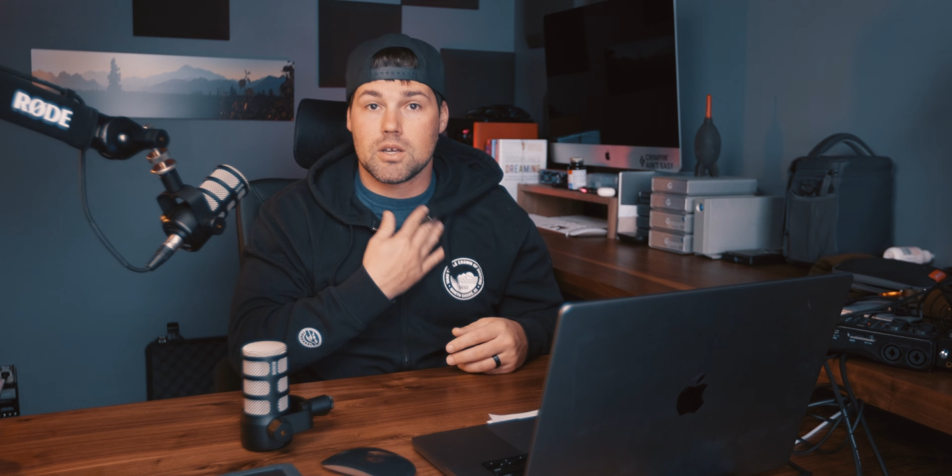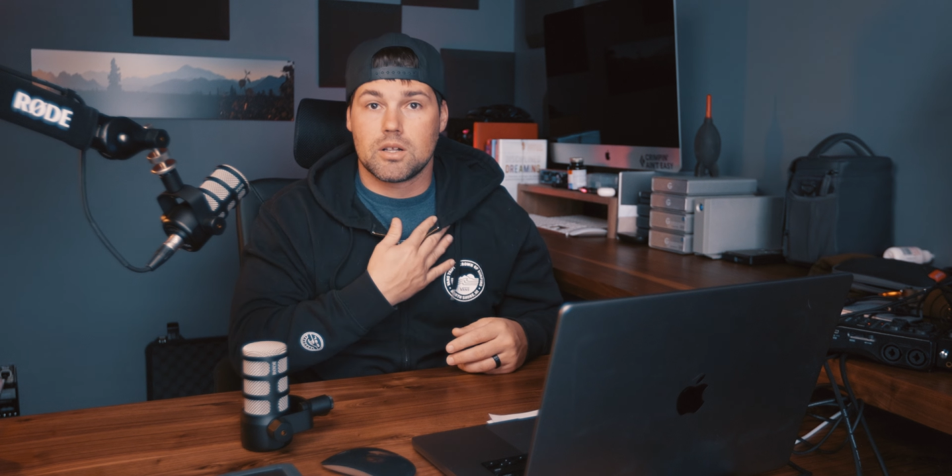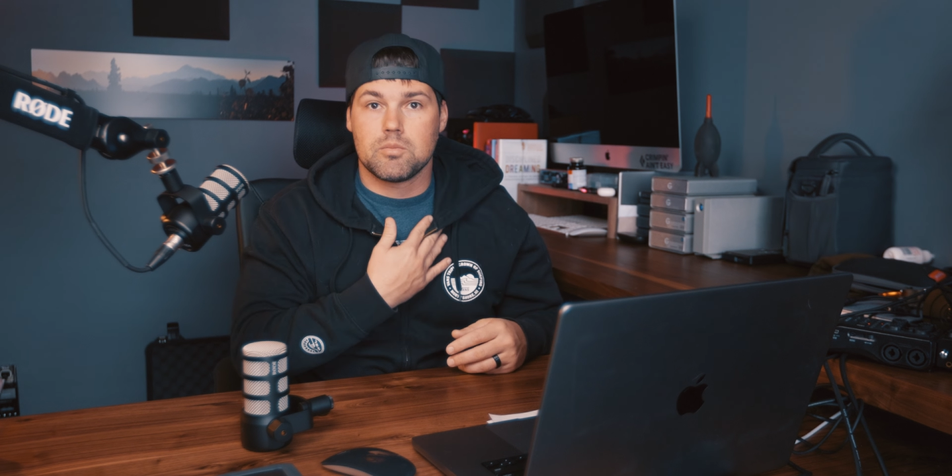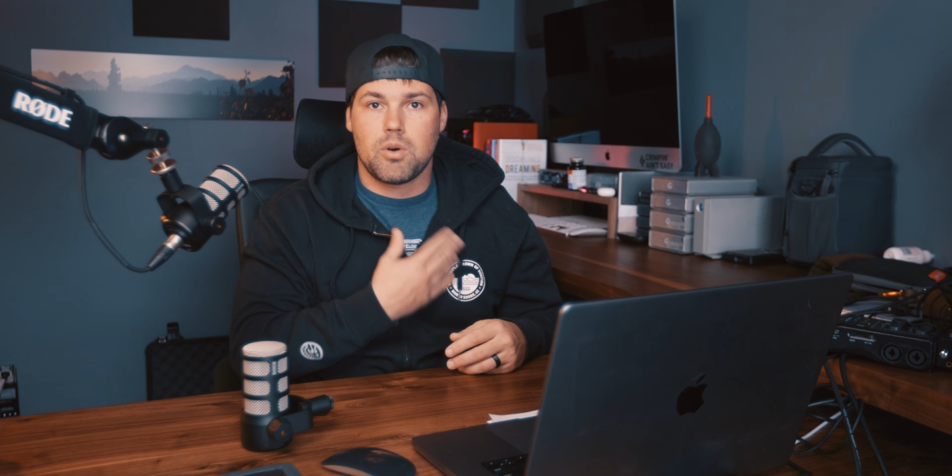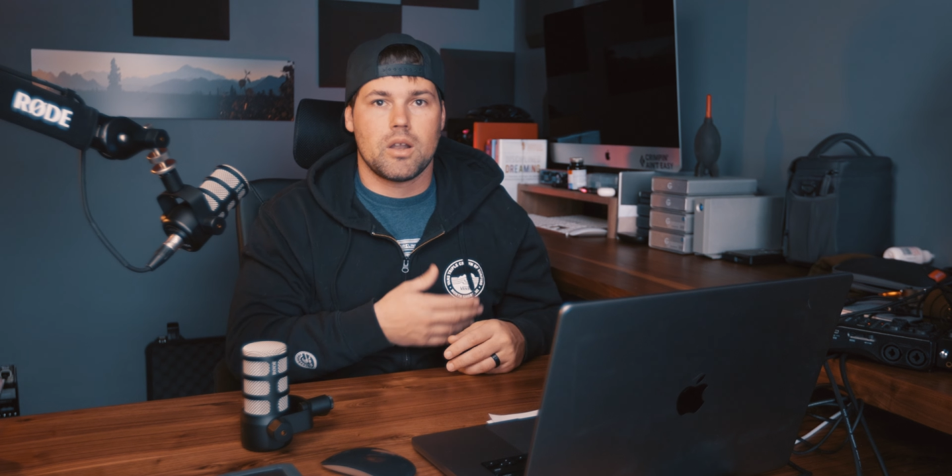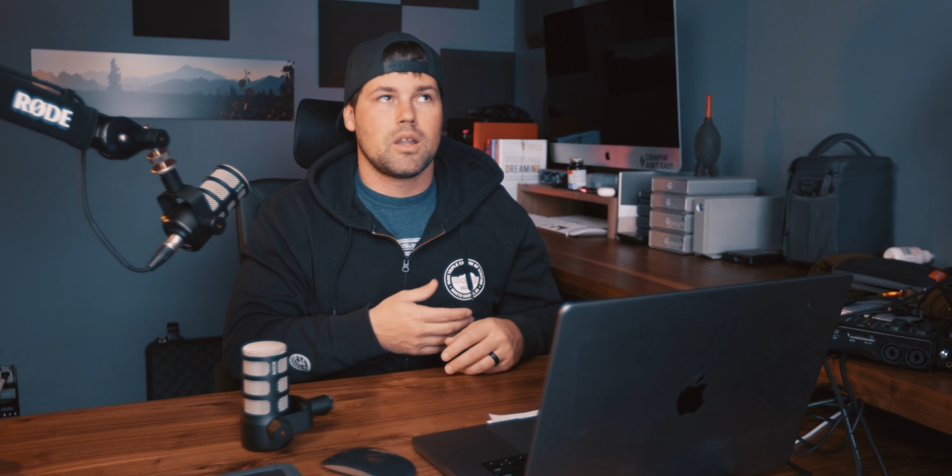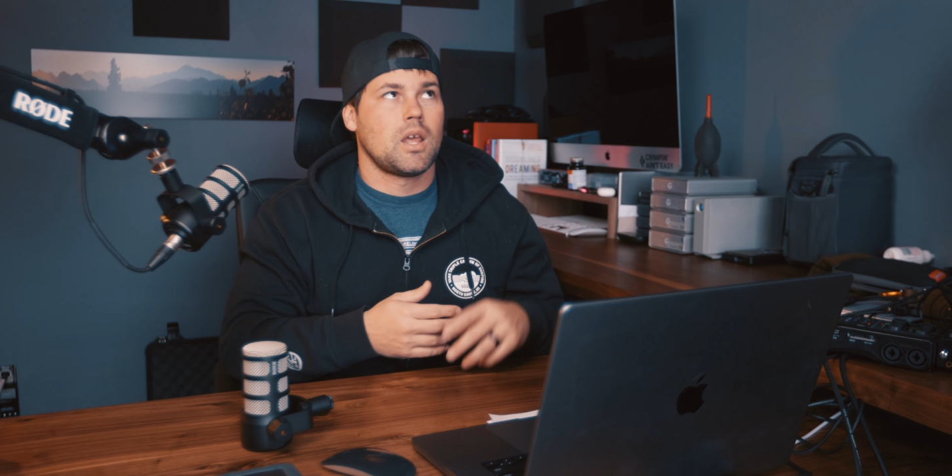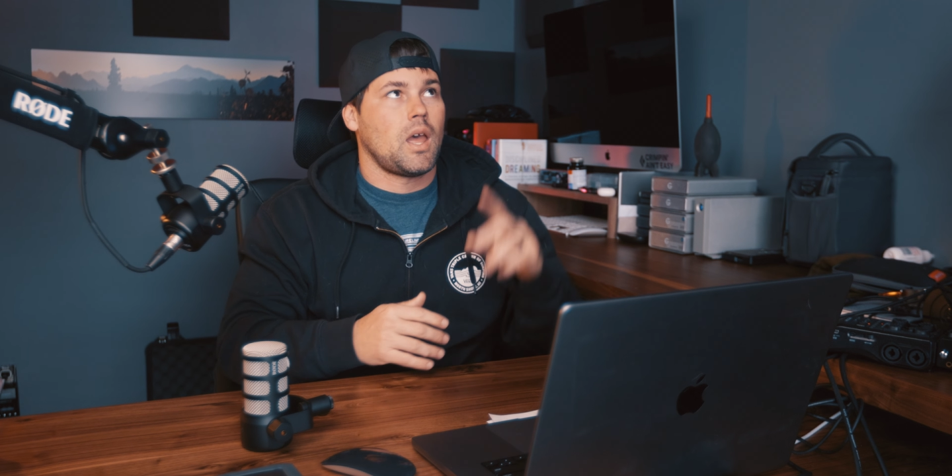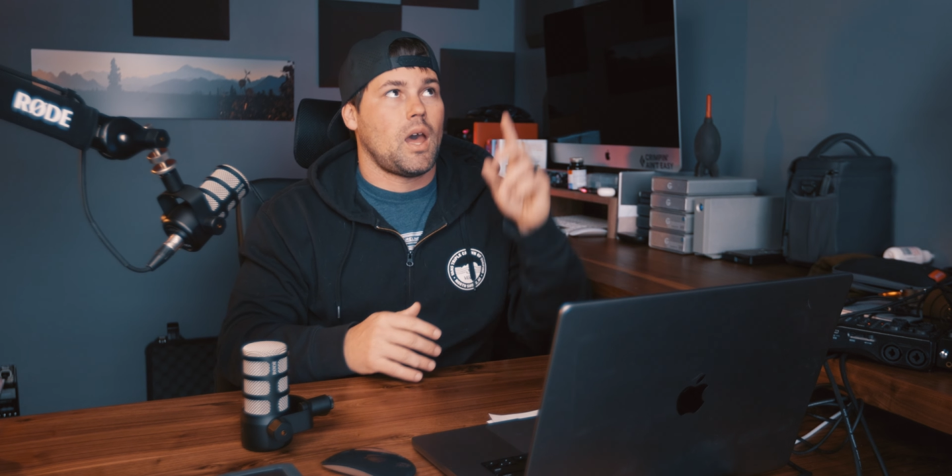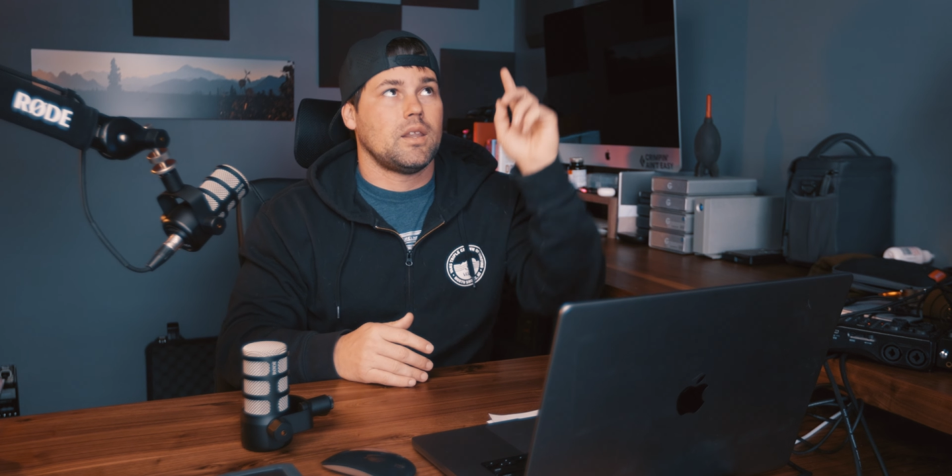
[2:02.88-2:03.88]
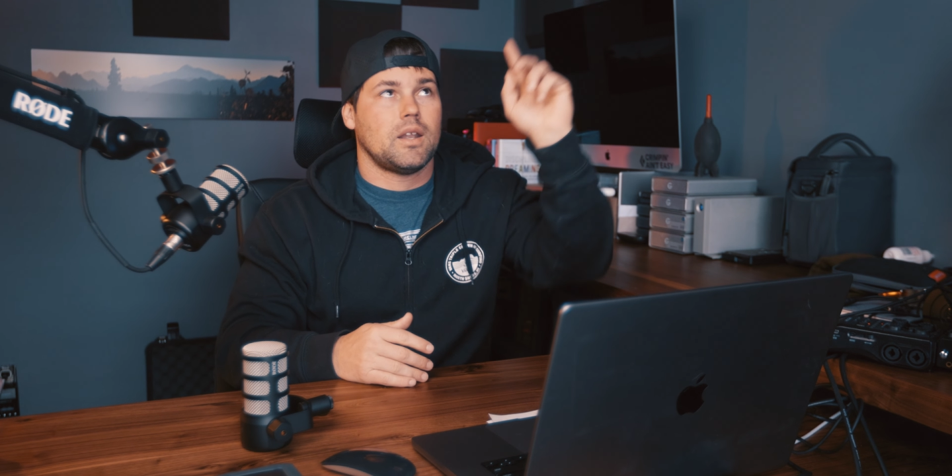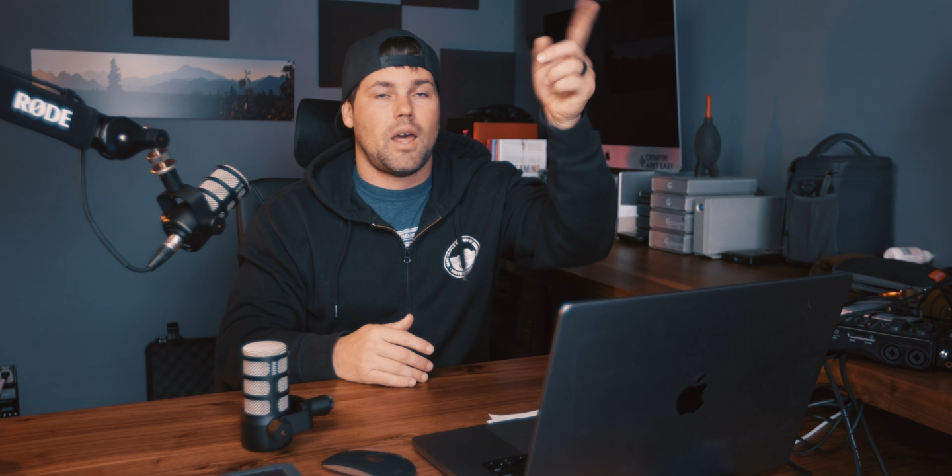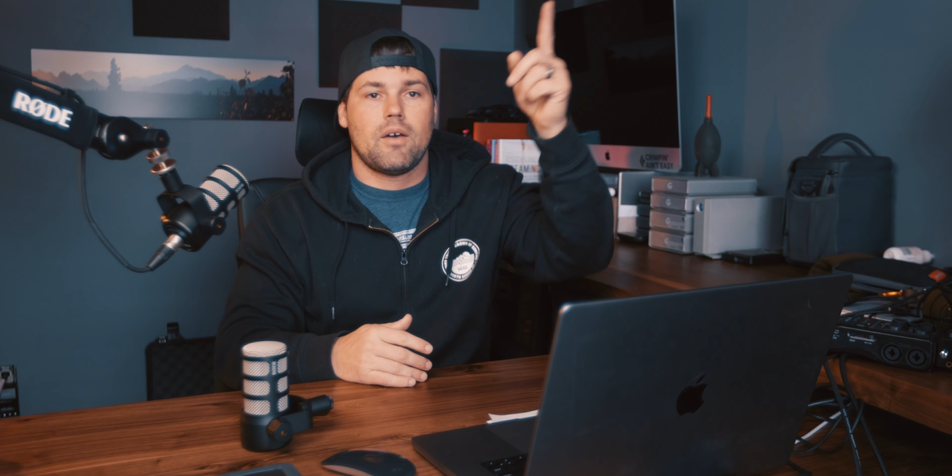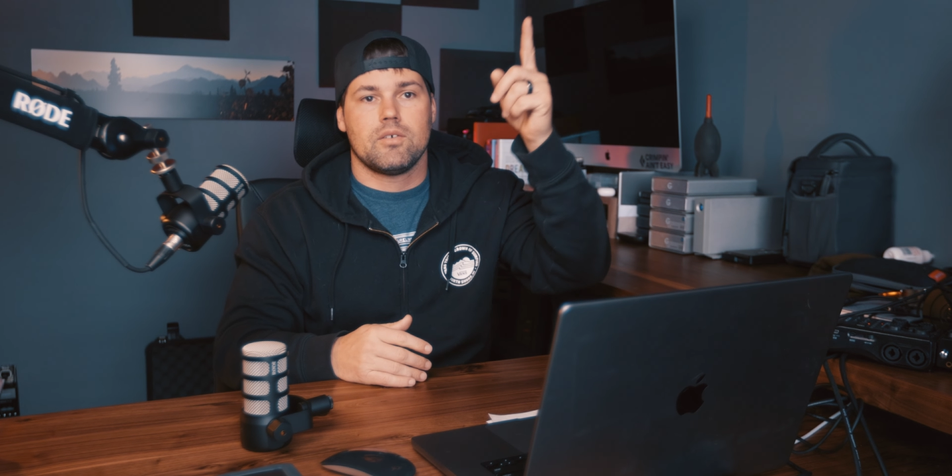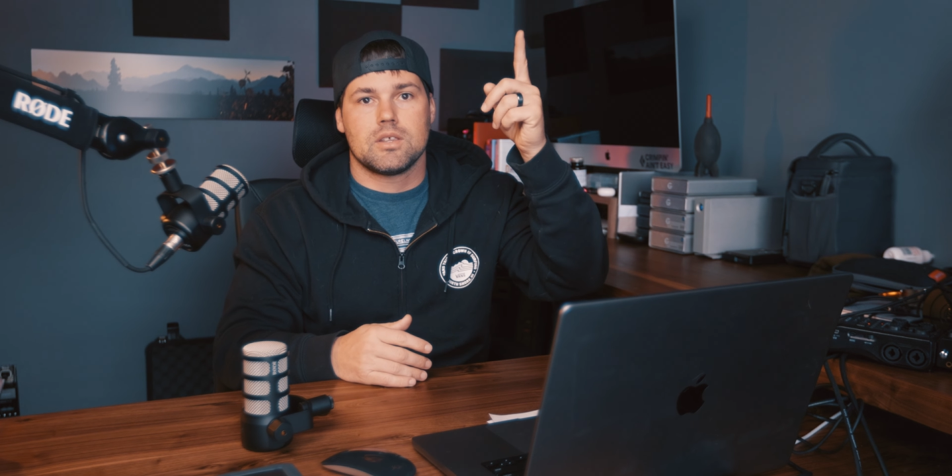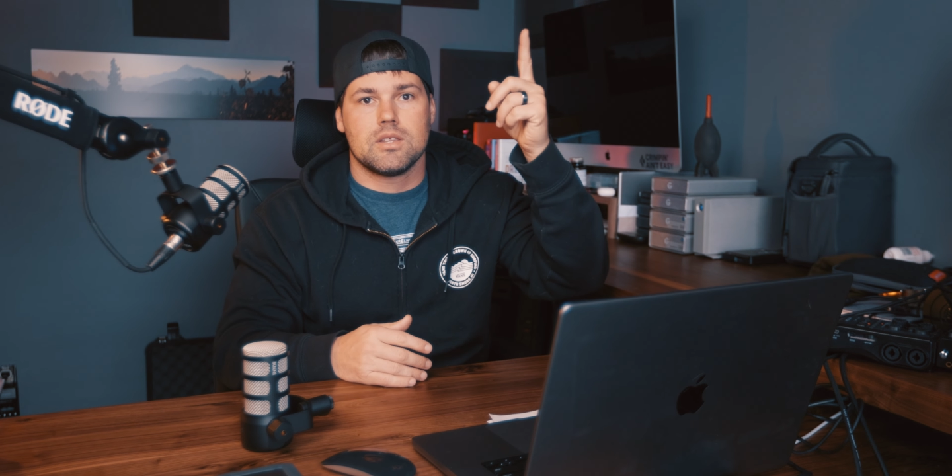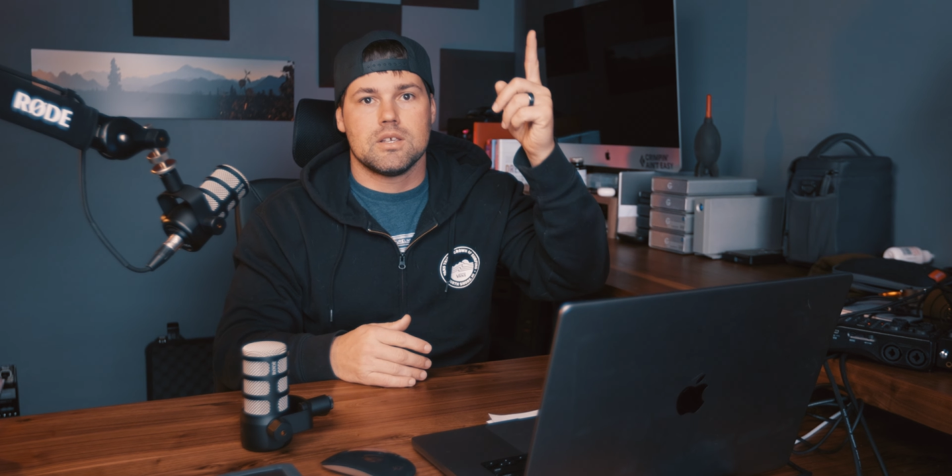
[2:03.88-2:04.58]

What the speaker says: the clip-on and then having